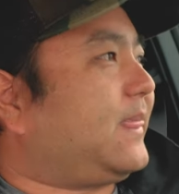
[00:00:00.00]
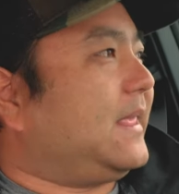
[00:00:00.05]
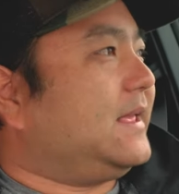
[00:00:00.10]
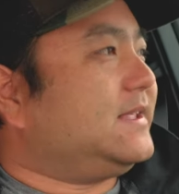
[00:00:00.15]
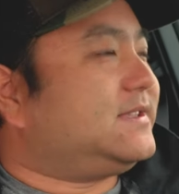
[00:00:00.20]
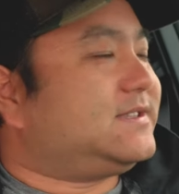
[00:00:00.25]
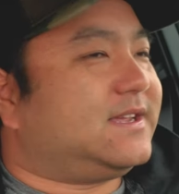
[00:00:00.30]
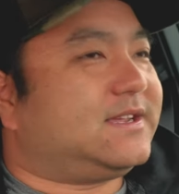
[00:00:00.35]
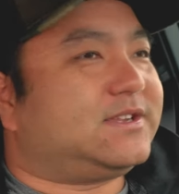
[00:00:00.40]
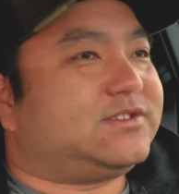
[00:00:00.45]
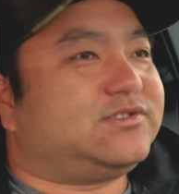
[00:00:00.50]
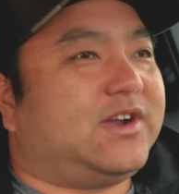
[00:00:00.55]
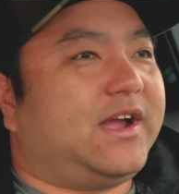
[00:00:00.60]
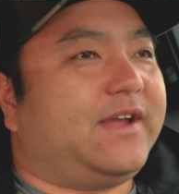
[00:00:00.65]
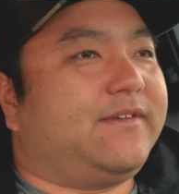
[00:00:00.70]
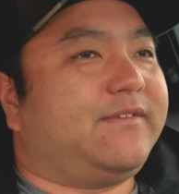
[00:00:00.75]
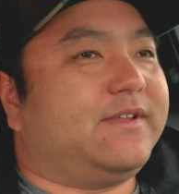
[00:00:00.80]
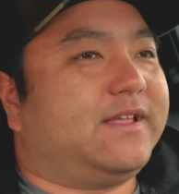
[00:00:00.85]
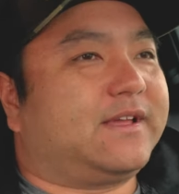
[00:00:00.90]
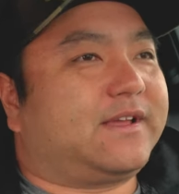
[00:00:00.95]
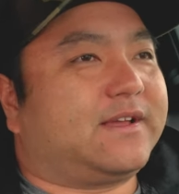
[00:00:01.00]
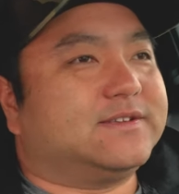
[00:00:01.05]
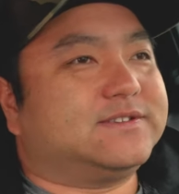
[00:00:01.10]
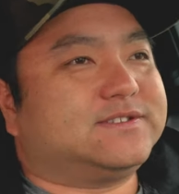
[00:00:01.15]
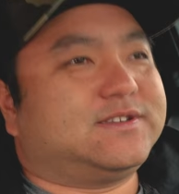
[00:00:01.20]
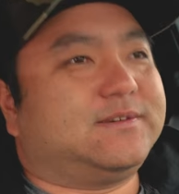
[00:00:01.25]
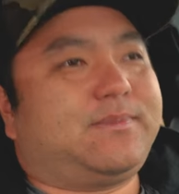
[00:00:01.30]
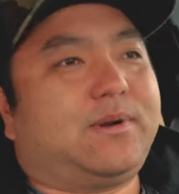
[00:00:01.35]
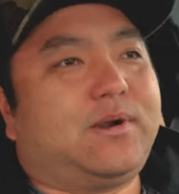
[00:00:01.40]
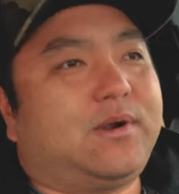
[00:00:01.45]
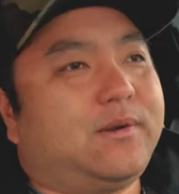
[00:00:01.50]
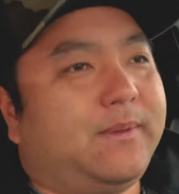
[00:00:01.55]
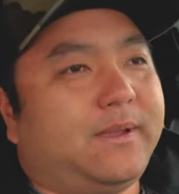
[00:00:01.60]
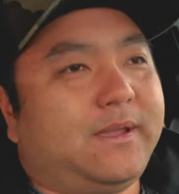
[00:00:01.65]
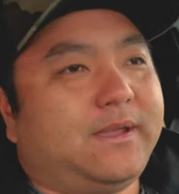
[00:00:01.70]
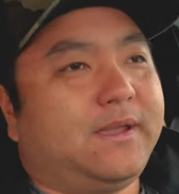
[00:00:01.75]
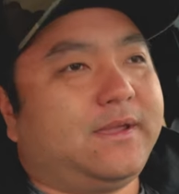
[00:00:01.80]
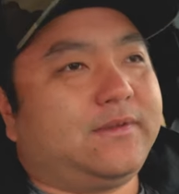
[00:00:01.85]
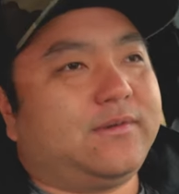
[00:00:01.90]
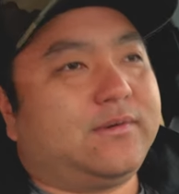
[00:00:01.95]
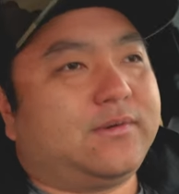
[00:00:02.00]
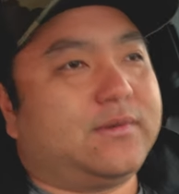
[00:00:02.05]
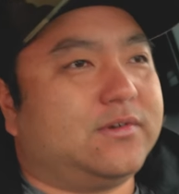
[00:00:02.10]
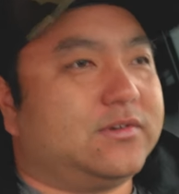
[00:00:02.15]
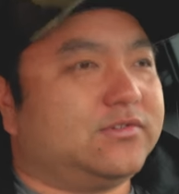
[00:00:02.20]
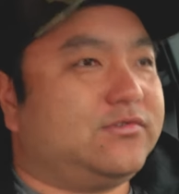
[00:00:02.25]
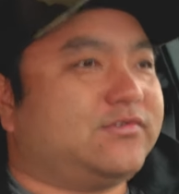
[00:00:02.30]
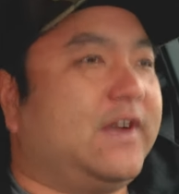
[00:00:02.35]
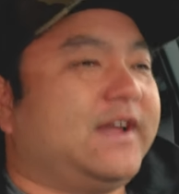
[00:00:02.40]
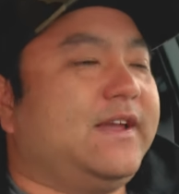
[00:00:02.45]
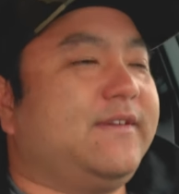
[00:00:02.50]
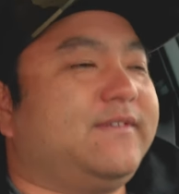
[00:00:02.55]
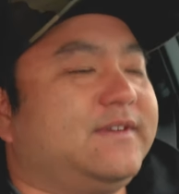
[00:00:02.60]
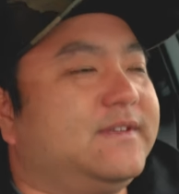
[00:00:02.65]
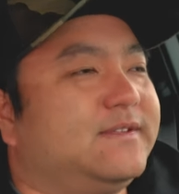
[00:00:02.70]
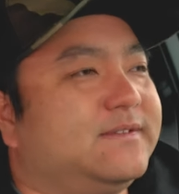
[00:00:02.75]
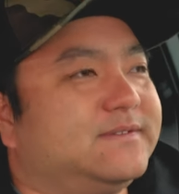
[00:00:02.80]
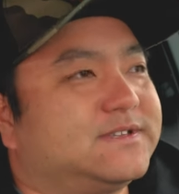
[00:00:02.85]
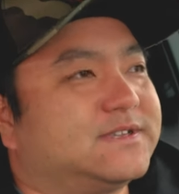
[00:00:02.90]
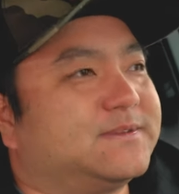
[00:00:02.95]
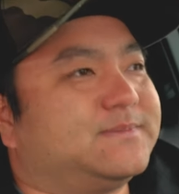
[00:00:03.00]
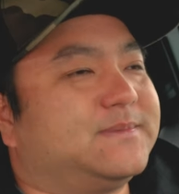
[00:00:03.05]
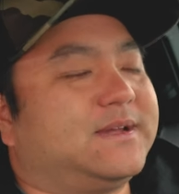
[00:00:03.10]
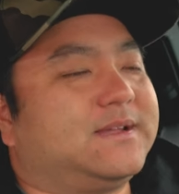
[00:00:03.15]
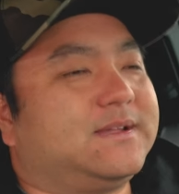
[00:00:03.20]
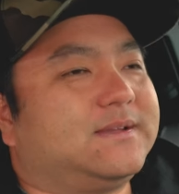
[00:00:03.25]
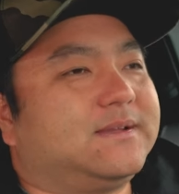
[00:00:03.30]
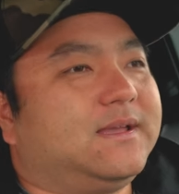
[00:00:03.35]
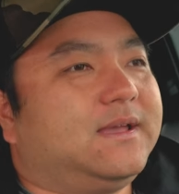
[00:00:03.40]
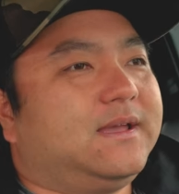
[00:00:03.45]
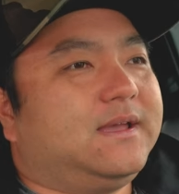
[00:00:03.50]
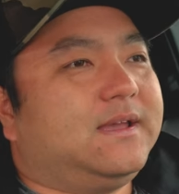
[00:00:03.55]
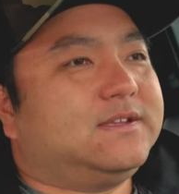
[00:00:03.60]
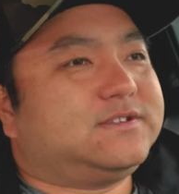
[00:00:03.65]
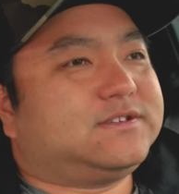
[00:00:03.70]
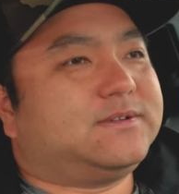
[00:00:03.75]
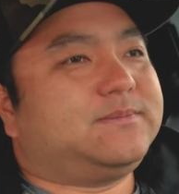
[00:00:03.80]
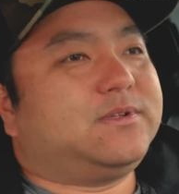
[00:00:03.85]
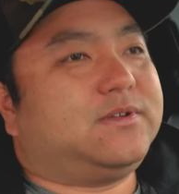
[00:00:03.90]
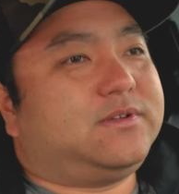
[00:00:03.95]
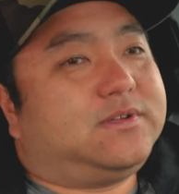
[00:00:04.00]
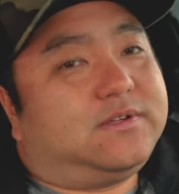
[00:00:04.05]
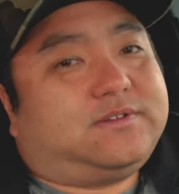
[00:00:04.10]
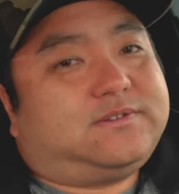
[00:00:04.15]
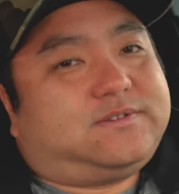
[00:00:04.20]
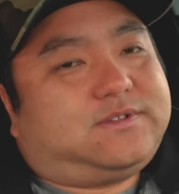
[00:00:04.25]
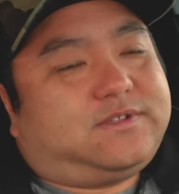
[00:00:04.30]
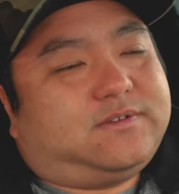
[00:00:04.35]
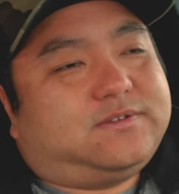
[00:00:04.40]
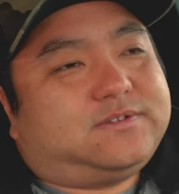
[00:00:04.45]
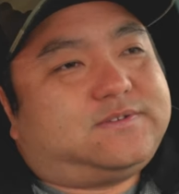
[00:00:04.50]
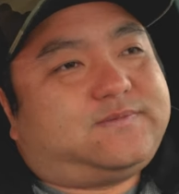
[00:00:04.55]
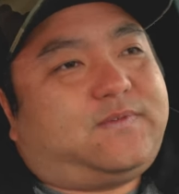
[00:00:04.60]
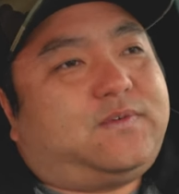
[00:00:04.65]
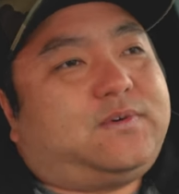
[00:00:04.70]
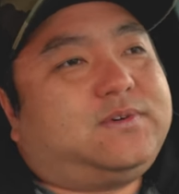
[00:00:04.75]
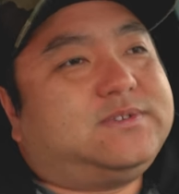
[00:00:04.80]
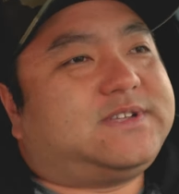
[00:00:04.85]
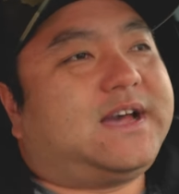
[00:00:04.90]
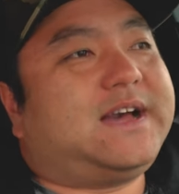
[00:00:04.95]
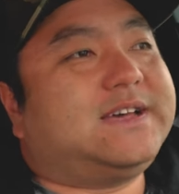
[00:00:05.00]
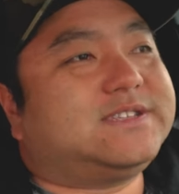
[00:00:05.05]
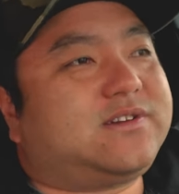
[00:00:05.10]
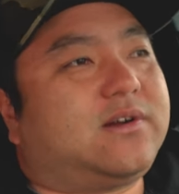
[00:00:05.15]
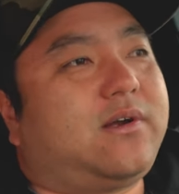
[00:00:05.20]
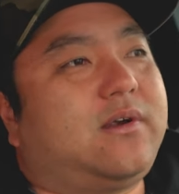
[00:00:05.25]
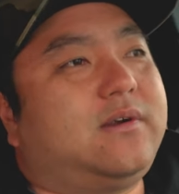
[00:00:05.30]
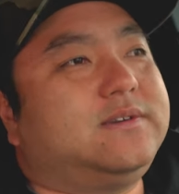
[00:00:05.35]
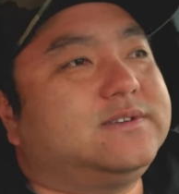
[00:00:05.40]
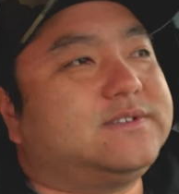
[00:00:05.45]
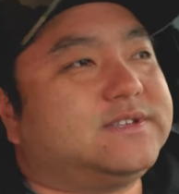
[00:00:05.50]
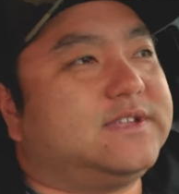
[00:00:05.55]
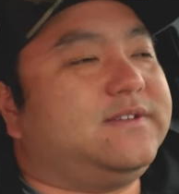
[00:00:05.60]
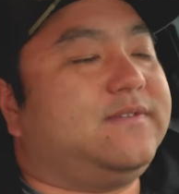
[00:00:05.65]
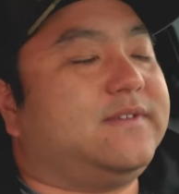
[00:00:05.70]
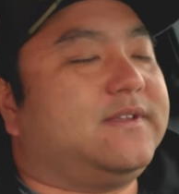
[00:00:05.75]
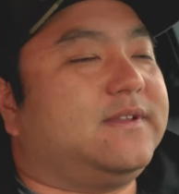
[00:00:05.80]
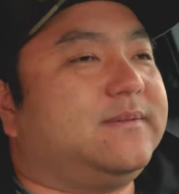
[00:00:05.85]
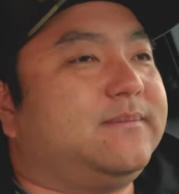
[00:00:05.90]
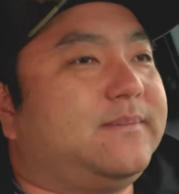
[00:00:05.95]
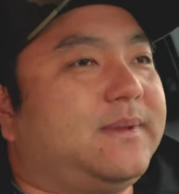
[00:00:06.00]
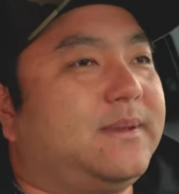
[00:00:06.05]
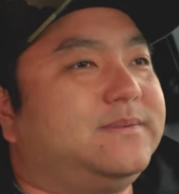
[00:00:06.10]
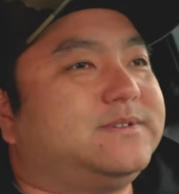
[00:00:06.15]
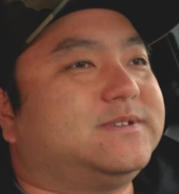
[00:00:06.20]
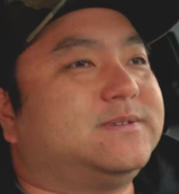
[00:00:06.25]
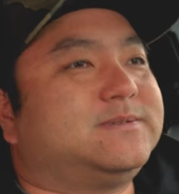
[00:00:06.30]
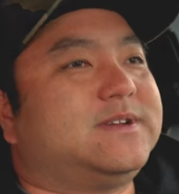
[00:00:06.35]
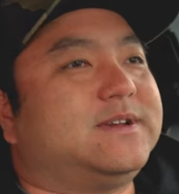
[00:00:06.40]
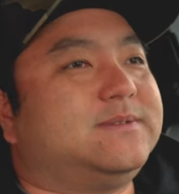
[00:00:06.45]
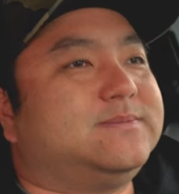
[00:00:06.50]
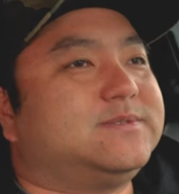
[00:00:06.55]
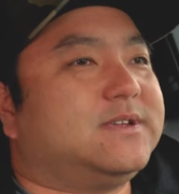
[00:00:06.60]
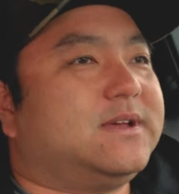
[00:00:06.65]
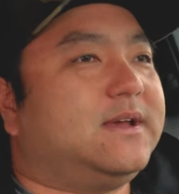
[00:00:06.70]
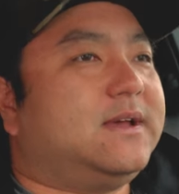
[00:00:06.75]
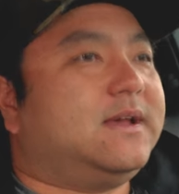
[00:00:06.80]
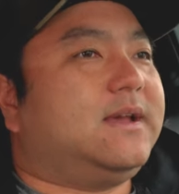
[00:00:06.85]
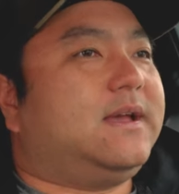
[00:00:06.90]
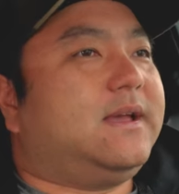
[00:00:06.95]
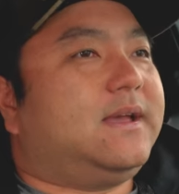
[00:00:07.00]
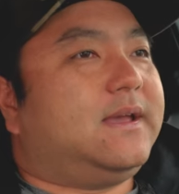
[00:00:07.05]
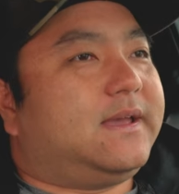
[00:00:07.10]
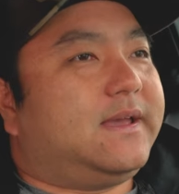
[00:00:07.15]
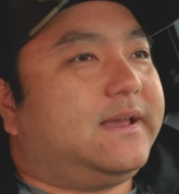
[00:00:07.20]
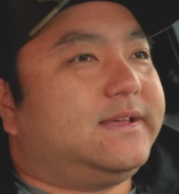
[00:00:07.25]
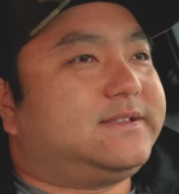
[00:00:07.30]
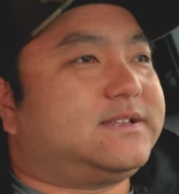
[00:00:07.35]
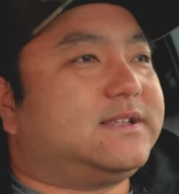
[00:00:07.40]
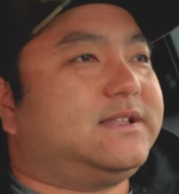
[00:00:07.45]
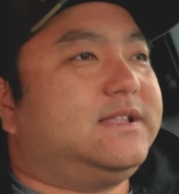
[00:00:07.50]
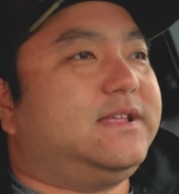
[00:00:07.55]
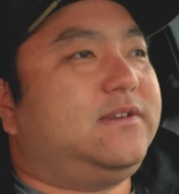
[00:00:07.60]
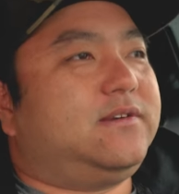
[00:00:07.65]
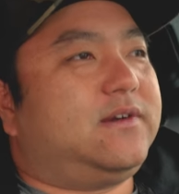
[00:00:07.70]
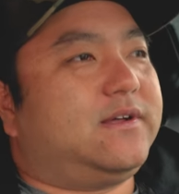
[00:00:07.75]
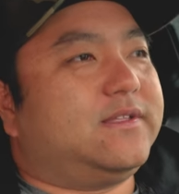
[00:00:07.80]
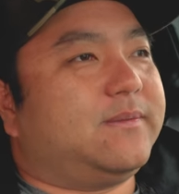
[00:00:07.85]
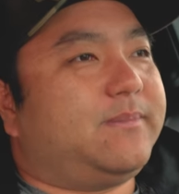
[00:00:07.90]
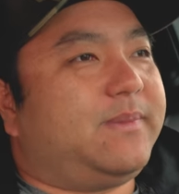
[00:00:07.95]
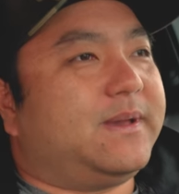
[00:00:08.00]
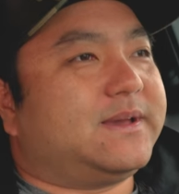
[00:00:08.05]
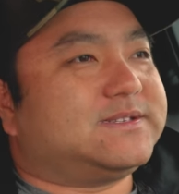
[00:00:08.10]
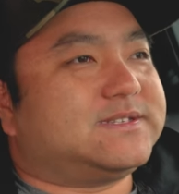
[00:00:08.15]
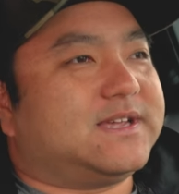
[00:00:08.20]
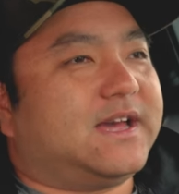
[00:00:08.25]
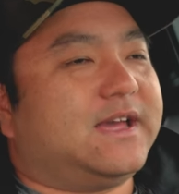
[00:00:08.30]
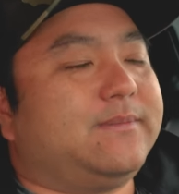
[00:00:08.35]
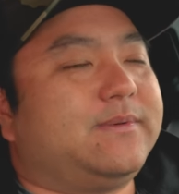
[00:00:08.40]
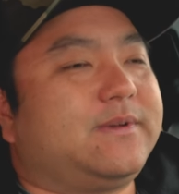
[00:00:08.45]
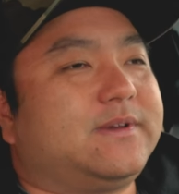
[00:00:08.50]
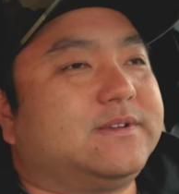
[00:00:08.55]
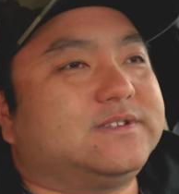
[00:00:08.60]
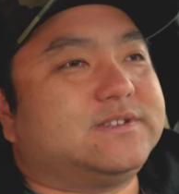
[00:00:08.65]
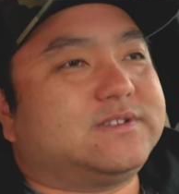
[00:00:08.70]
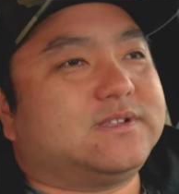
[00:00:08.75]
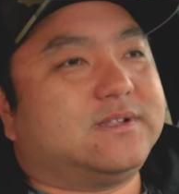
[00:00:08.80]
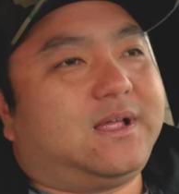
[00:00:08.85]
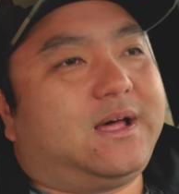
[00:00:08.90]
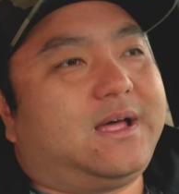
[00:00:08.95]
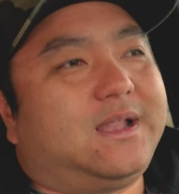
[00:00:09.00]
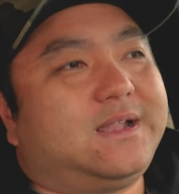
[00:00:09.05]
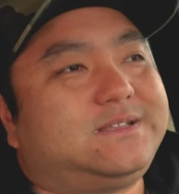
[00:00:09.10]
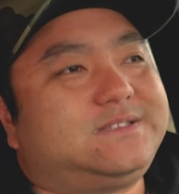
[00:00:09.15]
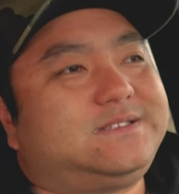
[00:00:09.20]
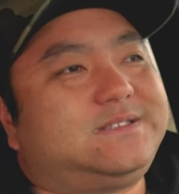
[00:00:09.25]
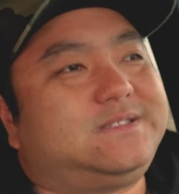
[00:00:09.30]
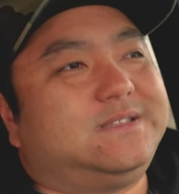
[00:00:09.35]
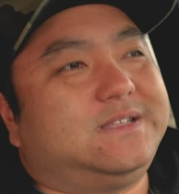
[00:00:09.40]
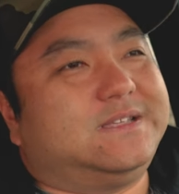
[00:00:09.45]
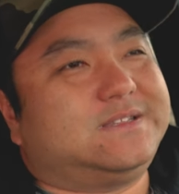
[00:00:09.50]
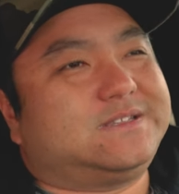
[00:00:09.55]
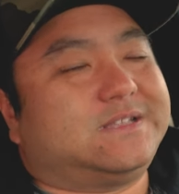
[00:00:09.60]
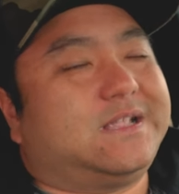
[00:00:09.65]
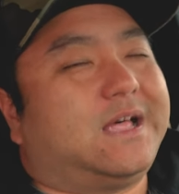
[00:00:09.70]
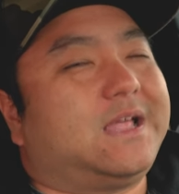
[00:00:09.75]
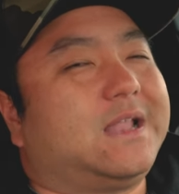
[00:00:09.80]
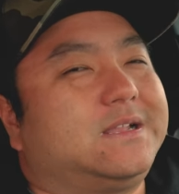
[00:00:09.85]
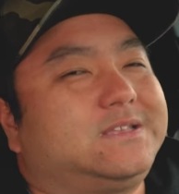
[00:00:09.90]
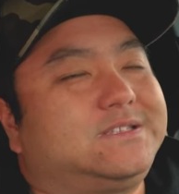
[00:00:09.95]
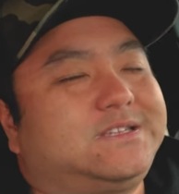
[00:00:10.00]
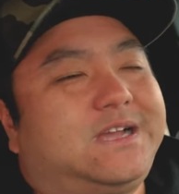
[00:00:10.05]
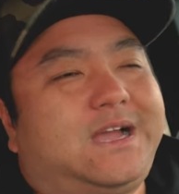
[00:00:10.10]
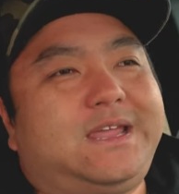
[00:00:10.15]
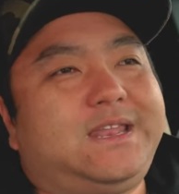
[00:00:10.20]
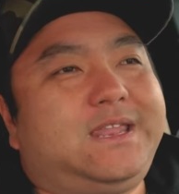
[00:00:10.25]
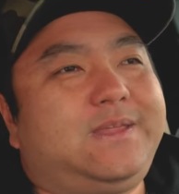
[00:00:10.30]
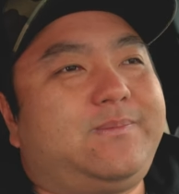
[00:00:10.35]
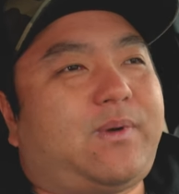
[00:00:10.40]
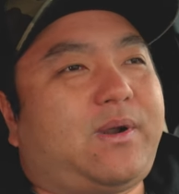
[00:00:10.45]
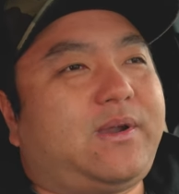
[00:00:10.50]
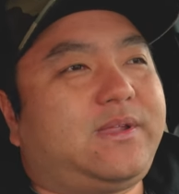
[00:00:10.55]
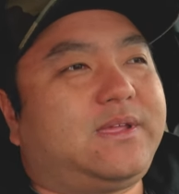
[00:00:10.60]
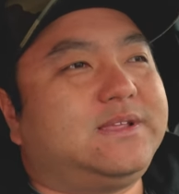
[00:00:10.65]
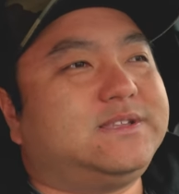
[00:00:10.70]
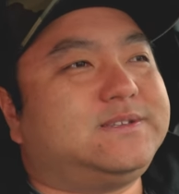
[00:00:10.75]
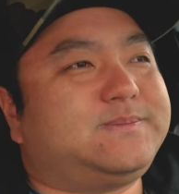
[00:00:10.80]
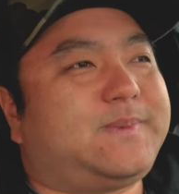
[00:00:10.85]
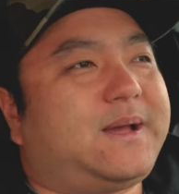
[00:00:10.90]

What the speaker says: It's like driving like a Suburban or driving some of those full-size cars, even maybe sometimes. It's a little on the big side because there's a lot of tiny parking